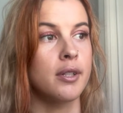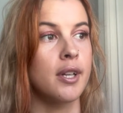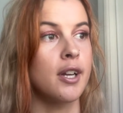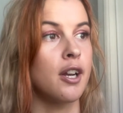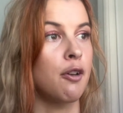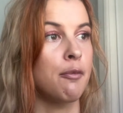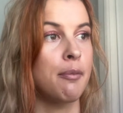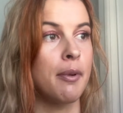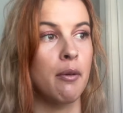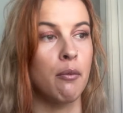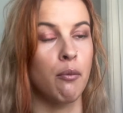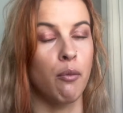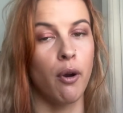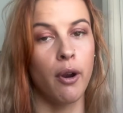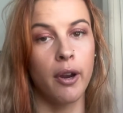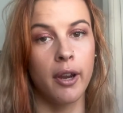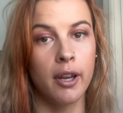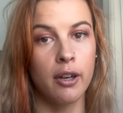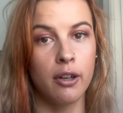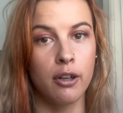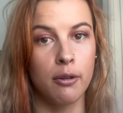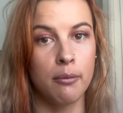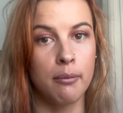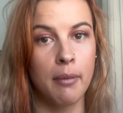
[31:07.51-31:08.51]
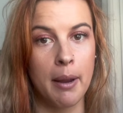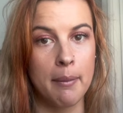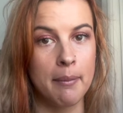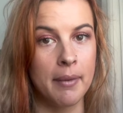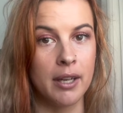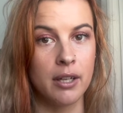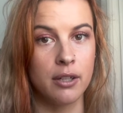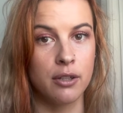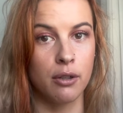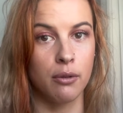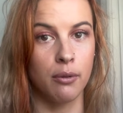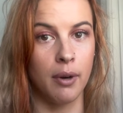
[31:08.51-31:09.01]
And I've been working on my
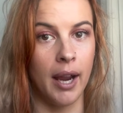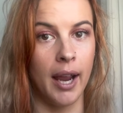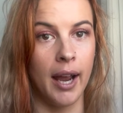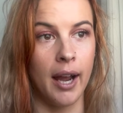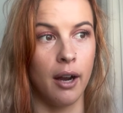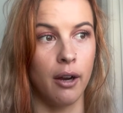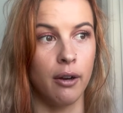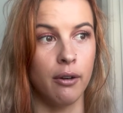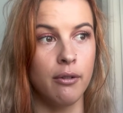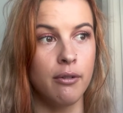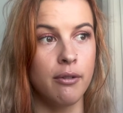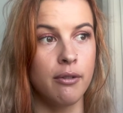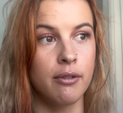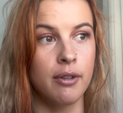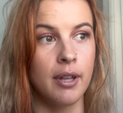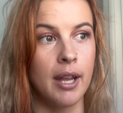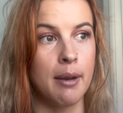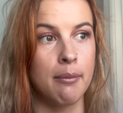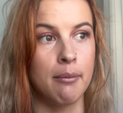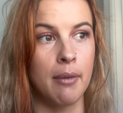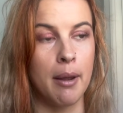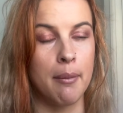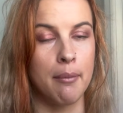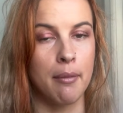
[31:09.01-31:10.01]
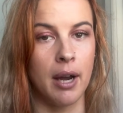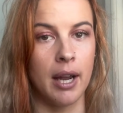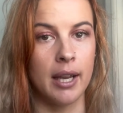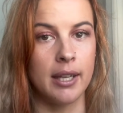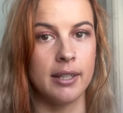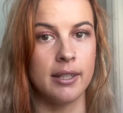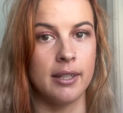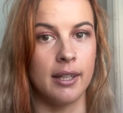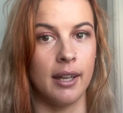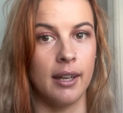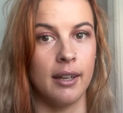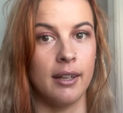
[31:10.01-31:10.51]
mental health and my
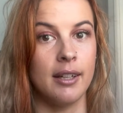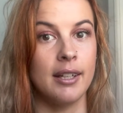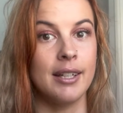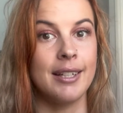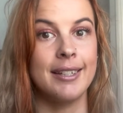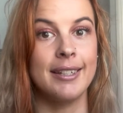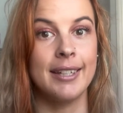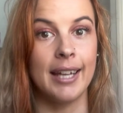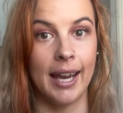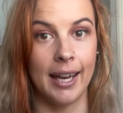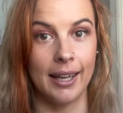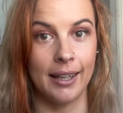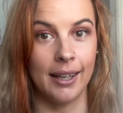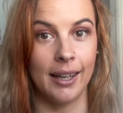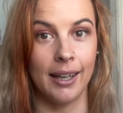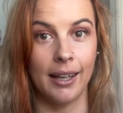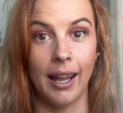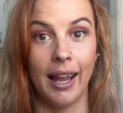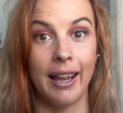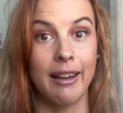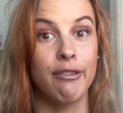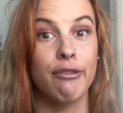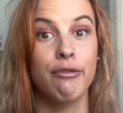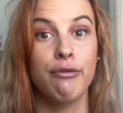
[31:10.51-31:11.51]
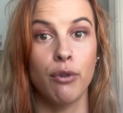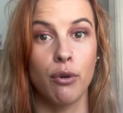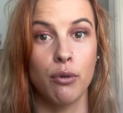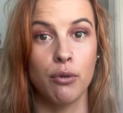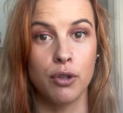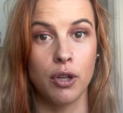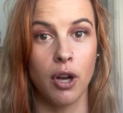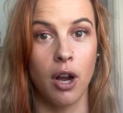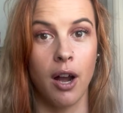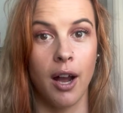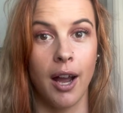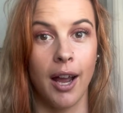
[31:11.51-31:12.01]
mindset daily, like full
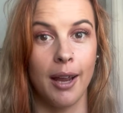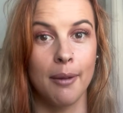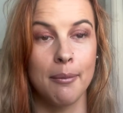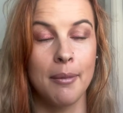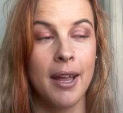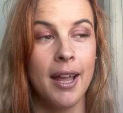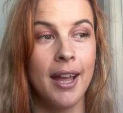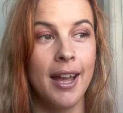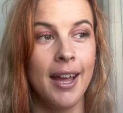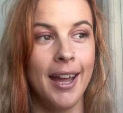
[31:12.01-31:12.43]
time.